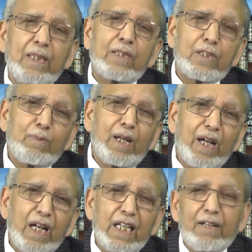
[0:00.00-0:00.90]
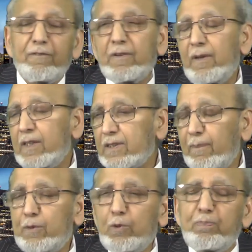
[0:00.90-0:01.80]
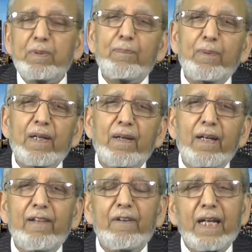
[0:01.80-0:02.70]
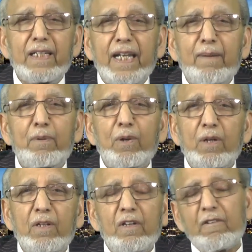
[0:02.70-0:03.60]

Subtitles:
Similarly, if some two people living in the neighborhood,